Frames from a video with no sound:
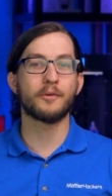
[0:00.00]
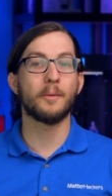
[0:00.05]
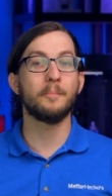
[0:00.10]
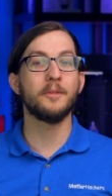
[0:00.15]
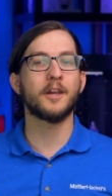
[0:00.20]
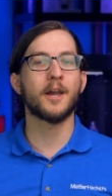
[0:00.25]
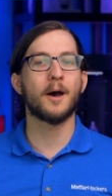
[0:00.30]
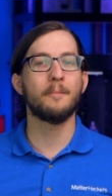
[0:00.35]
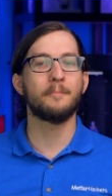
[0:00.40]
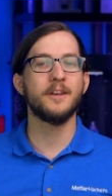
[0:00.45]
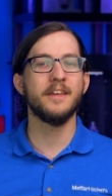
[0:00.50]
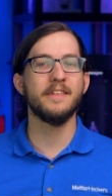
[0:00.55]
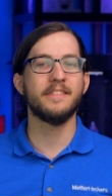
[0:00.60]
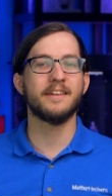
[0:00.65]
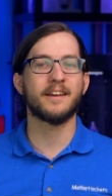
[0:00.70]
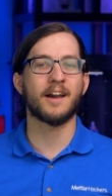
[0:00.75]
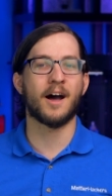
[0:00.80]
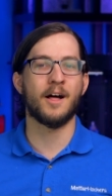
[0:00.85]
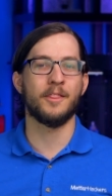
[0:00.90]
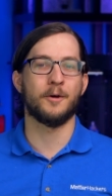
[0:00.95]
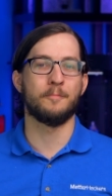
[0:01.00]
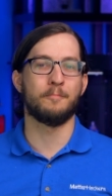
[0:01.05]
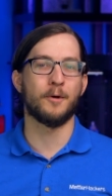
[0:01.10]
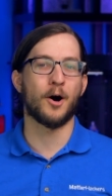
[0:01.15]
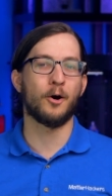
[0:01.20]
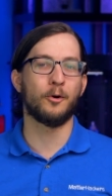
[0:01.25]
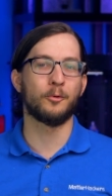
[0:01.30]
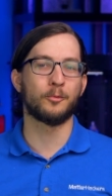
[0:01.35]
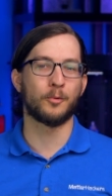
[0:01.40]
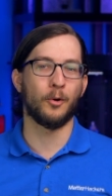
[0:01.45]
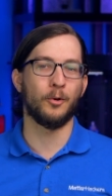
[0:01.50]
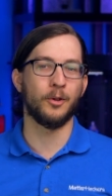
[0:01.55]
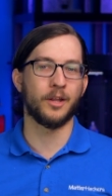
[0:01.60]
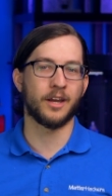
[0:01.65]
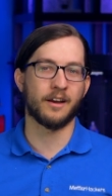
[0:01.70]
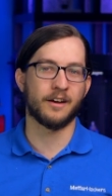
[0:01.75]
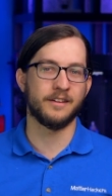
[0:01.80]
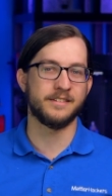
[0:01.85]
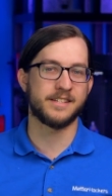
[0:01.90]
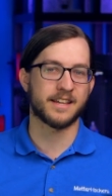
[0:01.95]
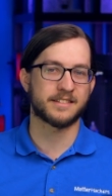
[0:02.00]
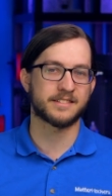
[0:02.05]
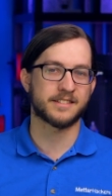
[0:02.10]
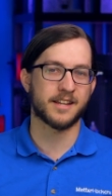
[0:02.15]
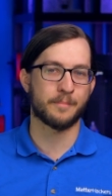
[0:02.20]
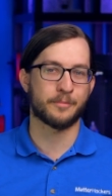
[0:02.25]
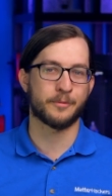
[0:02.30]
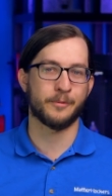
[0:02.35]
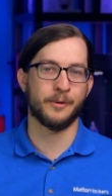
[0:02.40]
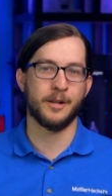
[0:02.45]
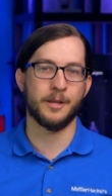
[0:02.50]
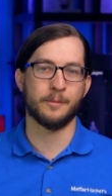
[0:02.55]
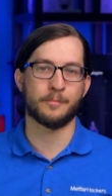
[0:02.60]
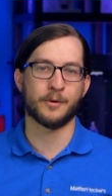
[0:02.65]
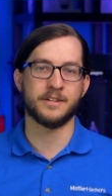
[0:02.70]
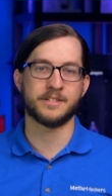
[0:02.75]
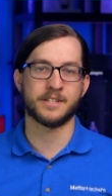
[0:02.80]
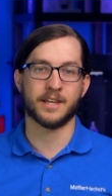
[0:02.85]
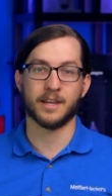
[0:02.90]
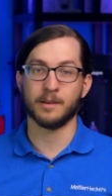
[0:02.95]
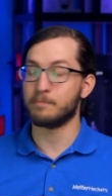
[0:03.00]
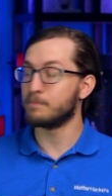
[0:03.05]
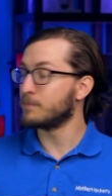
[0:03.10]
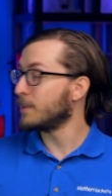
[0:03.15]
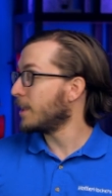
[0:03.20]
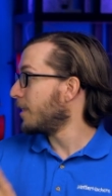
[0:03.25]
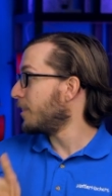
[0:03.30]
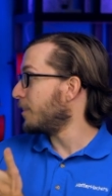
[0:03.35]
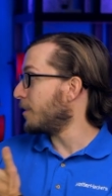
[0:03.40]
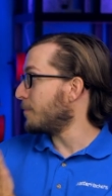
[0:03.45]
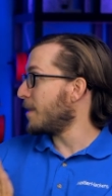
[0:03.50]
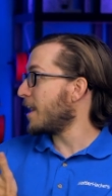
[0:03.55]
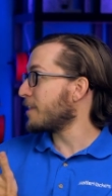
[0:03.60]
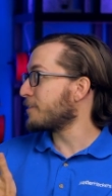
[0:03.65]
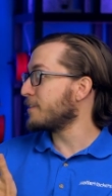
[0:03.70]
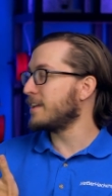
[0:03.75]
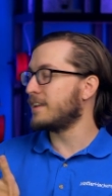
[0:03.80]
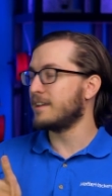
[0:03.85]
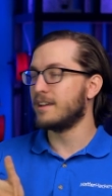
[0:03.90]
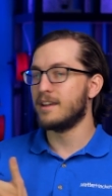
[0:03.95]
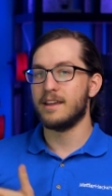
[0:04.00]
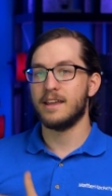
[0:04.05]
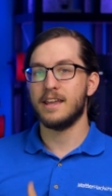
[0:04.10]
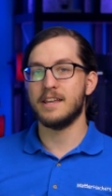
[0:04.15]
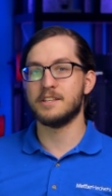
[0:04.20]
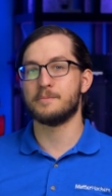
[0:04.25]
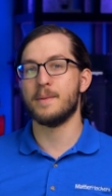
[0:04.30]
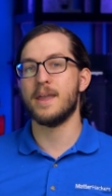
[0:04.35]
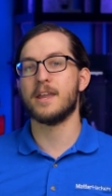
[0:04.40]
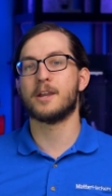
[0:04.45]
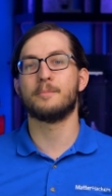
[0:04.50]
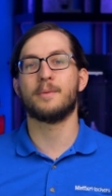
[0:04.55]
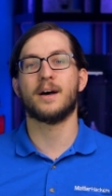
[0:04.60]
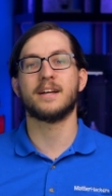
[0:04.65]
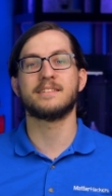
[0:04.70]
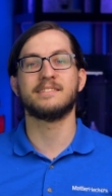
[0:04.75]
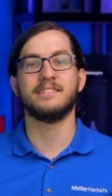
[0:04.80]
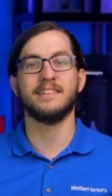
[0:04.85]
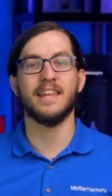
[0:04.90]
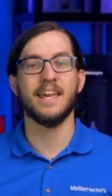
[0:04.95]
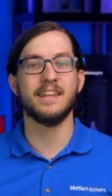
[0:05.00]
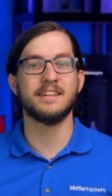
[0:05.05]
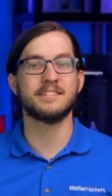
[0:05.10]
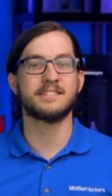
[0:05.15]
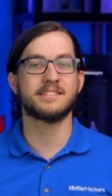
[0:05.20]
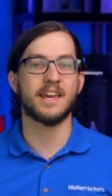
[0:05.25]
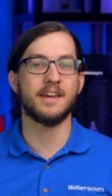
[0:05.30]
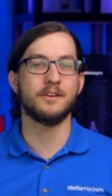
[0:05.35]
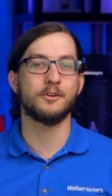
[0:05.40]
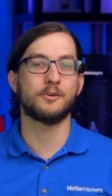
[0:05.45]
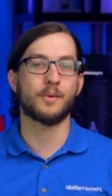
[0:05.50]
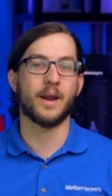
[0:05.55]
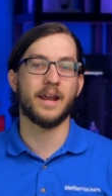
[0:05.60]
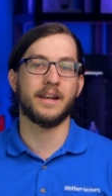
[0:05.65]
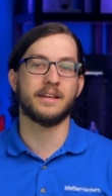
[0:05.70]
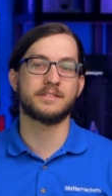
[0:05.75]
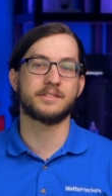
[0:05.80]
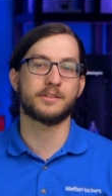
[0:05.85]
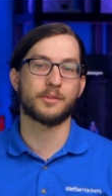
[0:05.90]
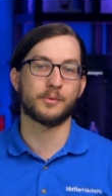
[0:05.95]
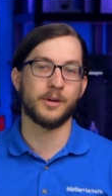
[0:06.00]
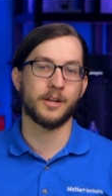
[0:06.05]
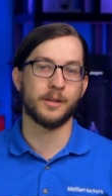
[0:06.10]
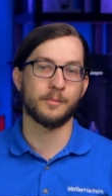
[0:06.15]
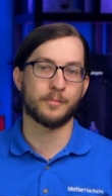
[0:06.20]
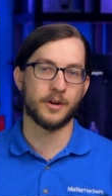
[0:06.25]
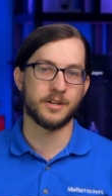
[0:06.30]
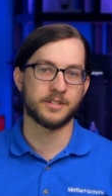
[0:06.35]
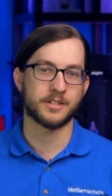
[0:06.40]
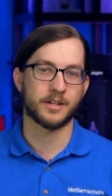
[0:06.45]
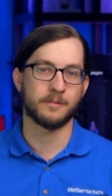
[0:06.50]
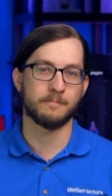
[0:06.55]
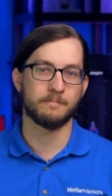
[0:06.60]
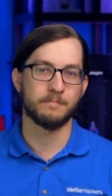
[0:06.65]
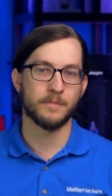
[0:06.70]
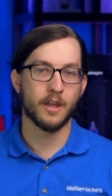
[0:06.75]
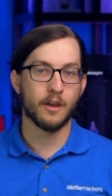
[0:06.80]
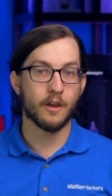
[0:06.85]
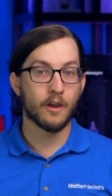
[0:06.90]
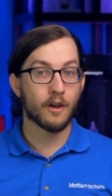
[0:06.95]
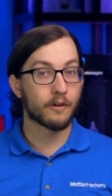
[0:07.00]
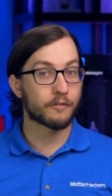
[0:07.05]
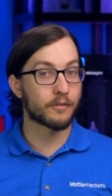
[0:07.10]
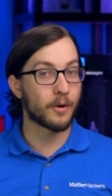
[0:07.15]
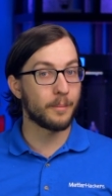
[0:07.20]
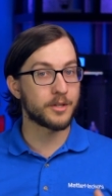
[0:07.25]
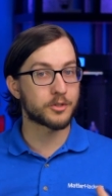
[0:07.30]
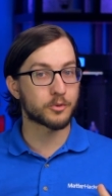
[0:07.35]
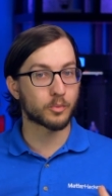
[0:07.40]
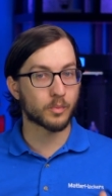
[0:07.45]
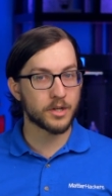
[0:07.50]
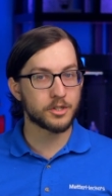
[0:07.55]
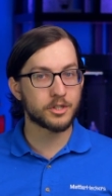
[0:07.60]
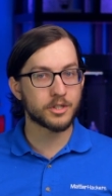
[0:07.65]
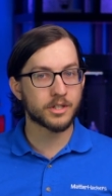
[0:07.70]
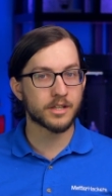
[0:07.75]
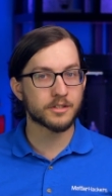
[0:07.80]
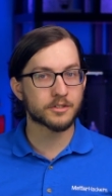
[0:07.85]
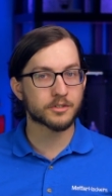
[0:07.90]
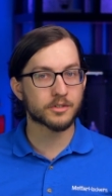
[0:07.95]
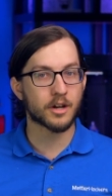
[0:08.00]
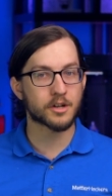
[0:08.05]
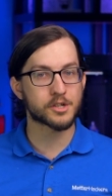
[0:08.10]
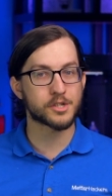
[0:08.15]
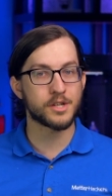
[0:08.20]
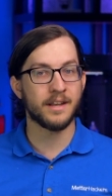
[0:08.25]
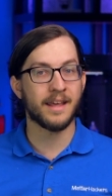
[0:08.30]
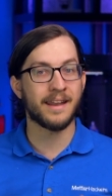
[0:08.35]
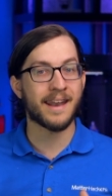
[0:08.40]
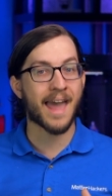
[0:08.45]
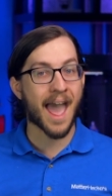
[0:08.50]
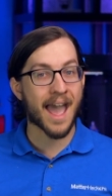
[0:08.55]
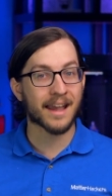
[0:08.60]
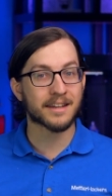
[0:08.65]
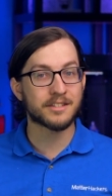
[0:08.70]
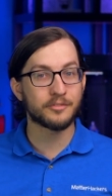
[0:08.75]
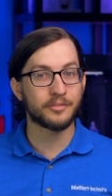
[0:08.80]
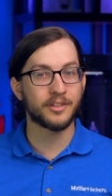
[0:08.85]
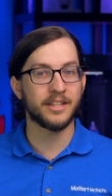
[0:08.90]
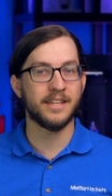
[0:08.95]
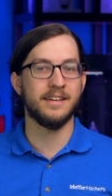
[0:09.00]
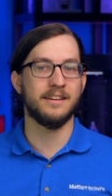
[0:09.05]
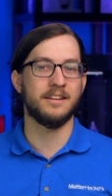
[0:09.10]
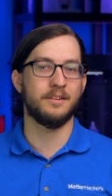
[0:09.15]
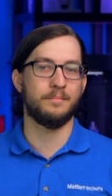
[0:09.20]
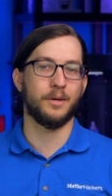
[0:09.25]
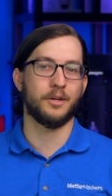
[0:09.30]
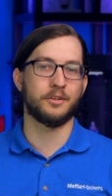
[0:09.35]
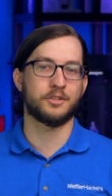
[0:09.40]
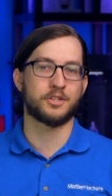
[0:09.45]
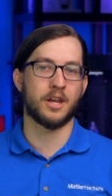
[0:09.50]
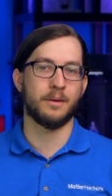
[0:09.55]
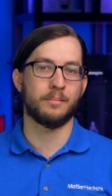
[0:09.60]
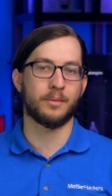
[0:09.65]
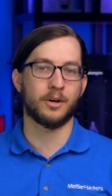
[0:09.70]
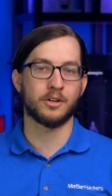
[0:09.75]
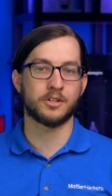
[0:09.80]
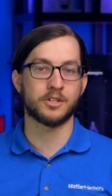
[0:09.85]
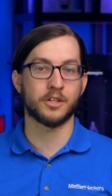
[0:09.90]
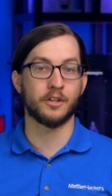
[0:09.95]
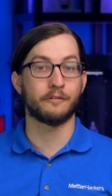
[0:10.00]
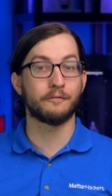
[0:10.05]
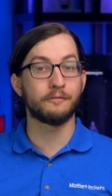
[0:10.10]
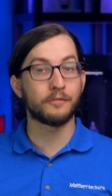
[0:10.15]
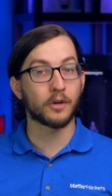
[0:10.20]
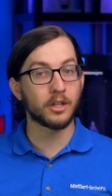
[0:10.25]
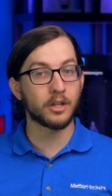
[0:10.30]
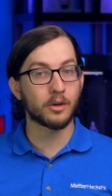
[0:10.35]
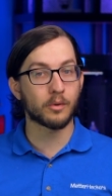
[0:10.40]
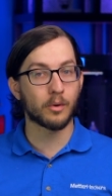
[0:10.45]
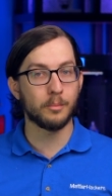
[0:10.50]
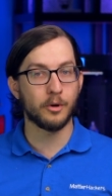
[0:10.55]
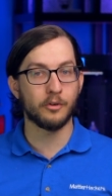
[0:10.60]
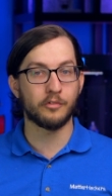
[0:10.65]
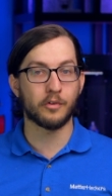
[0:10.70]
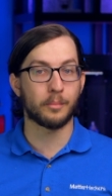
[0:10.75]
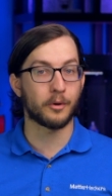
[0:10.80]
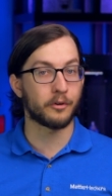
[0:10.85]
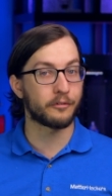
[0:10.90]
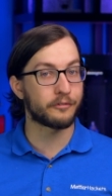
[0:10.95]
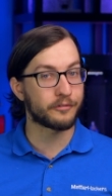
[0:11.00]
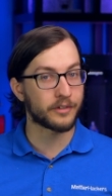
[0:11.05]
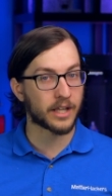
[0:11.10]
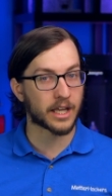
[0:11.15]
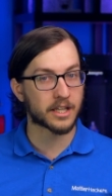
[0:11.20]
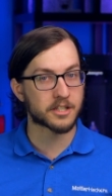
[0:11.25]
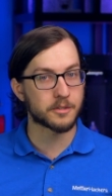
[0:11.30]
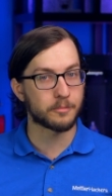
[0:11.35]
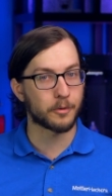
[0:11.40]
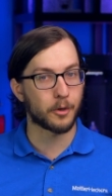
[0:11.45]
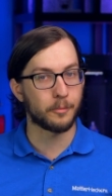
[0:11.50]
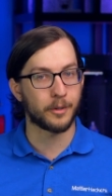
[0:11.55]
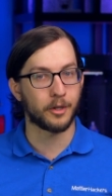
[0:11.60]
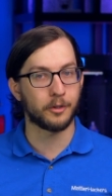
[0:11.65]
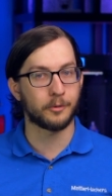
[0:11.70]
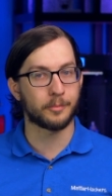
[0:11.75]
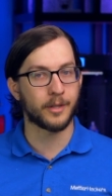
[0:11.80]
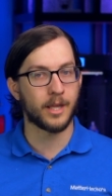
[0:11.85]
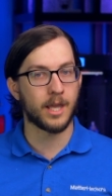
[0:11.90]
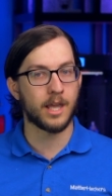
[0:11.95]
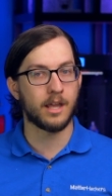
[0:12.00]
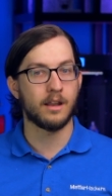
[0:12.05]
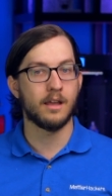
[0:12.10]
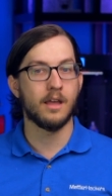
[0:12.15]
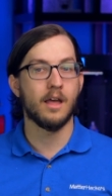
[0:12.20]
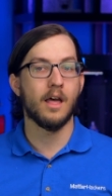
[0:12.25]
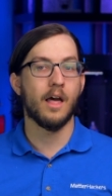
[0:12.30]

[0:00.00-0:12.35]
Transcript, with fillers: From the company that got the ball rolling on desktop 3D printing, the method is MakerBot's latest and greatest 3D printer. From its rigid construction and actively heated build chamber to the fully removable flexible build plate,